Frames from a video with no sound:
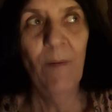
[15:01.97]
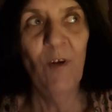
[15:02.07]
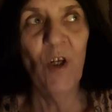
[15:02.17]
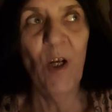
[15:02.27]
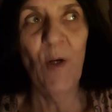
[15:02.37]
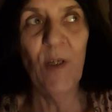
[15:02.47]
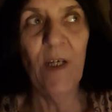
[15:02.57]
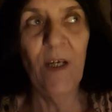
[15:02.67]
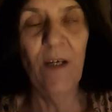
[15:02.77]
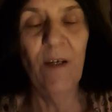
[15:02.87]

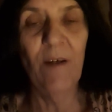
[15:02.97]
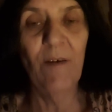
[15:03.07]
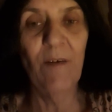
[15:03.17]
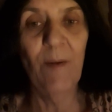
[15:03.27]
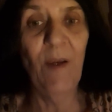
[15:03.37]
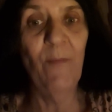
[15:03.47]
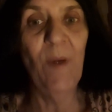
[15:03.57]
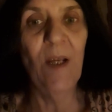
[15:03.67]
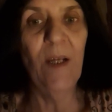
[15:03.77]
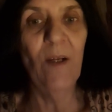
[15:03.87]
Charity. They give
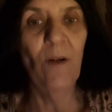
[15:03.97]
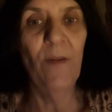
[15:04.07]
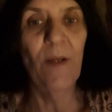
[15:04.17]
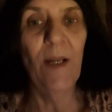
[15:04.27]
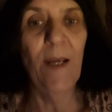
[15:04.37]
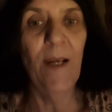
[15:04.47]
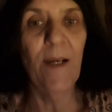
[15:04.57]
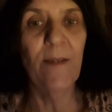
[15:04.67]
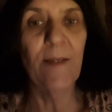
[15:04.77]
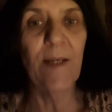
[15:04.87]
me a needle in the leg,
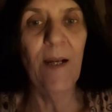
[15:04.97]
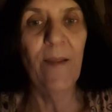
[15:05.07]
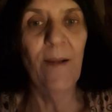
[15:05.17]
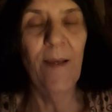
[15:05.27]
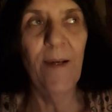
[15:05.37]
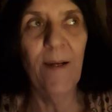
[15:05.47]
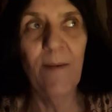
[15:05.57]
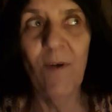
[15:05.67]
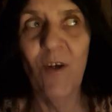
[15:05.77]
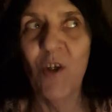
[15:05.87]
in the side of the leg.
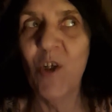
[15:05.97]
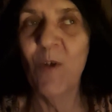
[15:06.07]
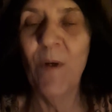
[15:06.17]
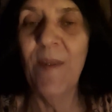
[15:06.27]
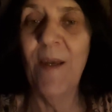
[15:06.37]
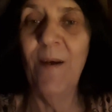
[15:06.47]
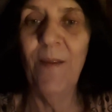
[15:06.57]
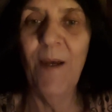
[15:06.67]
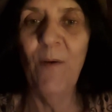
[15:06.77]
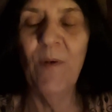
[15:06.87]
not sure what the hell
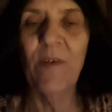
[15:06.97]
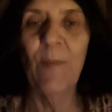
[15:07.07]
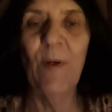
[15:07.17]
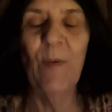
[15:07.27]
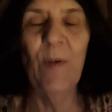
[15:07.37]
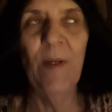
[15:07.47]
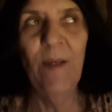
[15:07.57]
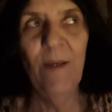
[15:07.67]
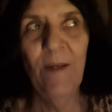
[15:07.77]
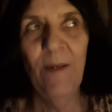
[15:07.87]
that was about.
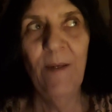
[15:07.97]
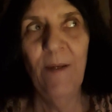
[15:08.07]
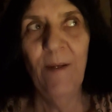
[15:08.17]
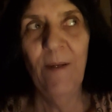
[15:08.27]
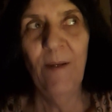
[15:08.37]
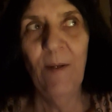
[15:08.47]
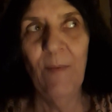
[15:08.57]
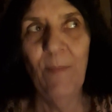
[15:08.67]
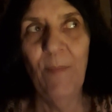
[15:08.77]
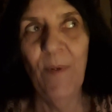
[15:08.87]

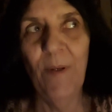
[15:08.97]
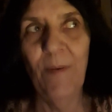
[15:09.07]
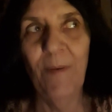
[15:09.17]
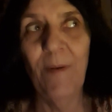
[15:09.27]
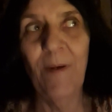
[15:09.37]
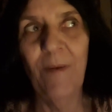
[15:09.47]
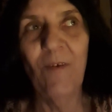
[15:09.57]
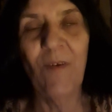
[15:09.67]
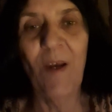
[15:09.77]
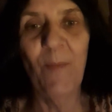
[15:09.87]
But uh, it
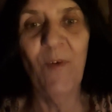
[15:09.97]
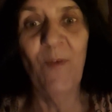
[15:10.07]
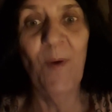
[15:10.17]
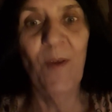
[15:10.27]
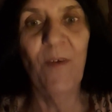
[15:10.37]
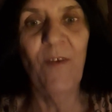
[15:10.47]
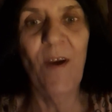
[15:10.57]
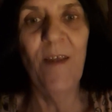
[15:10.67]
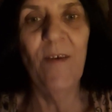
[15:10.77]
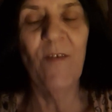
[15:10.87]
just happens to be on the
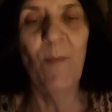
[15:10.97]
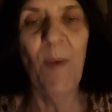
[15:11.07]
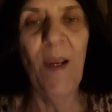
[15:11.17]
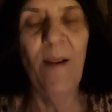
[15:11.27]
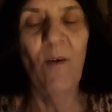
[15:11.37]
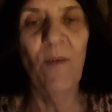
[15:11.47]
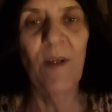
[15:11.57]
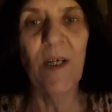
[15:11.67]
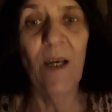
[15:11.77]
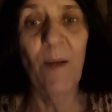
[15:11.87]
side that's in pain all the
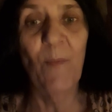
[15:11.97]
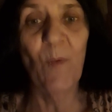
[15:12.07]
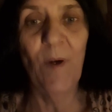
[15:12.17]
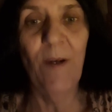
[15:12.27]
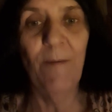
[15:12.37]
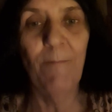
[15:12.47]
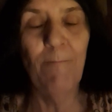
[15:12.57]
time, right?